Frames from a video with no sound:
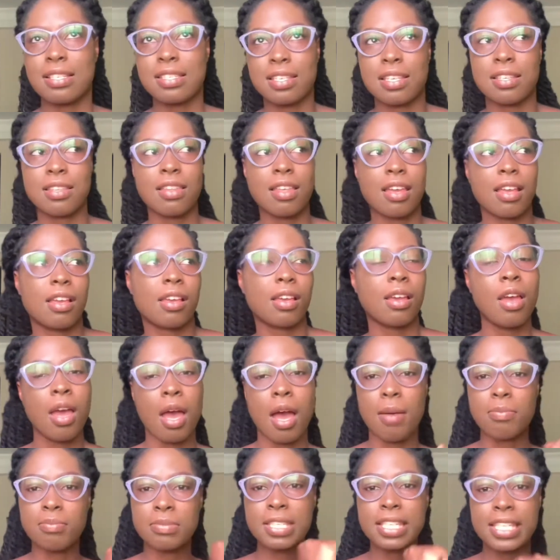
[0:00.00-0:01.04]
like I'm
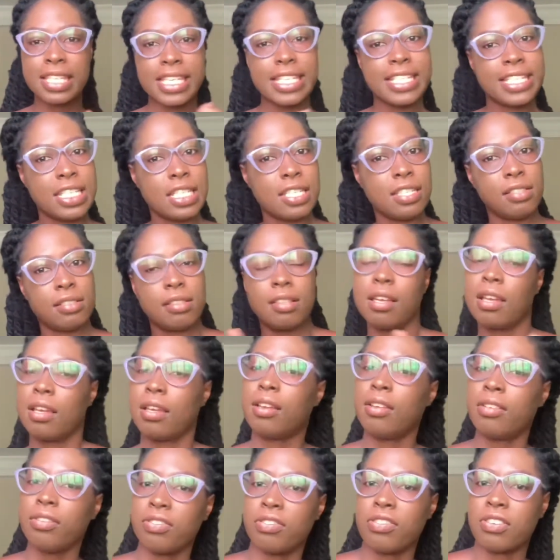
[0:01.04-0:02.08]
giddy
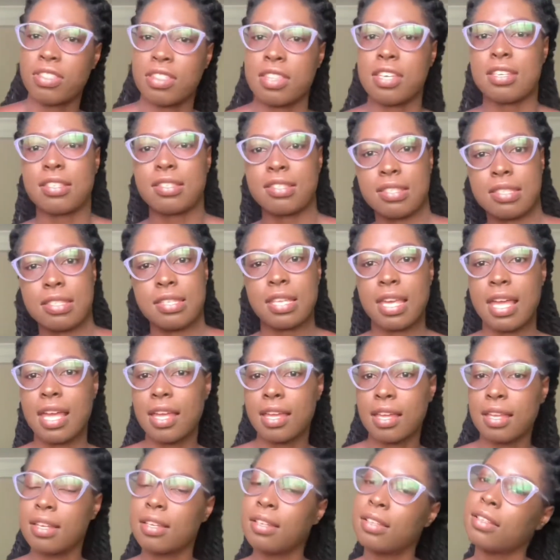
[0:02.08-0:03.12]
for this.
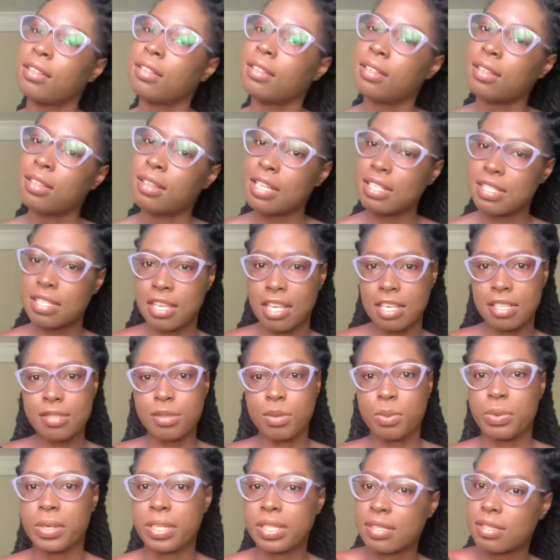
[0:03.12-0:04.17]
Let's get to it,
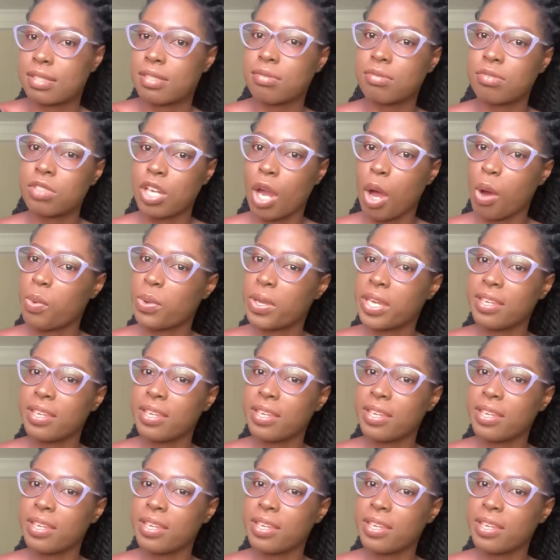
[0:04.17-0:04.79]
shall we?